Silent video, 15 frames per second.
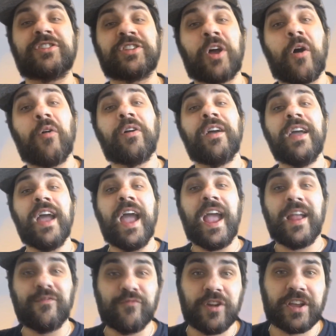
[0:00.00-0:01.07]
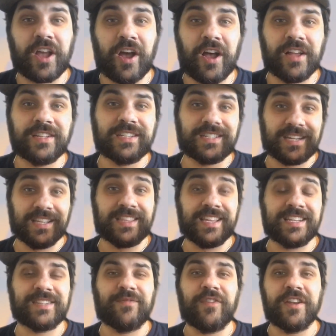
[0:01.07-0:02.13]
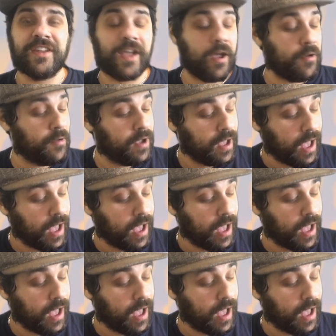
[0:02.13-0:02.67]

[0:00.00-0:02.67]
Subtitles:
song in regards to this video.